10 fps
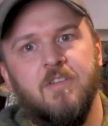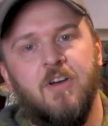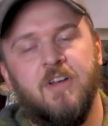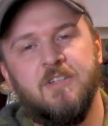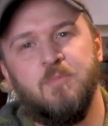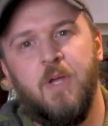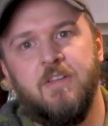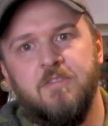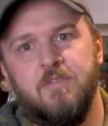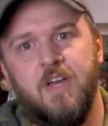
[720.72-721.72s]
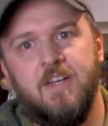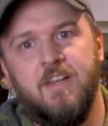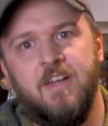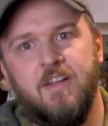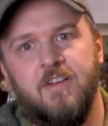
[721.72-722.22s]
unexpected find
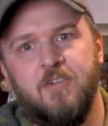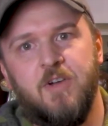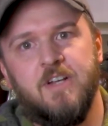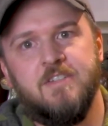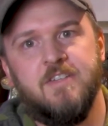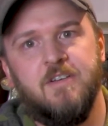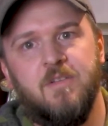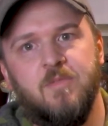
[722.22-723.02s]
at a garage sale.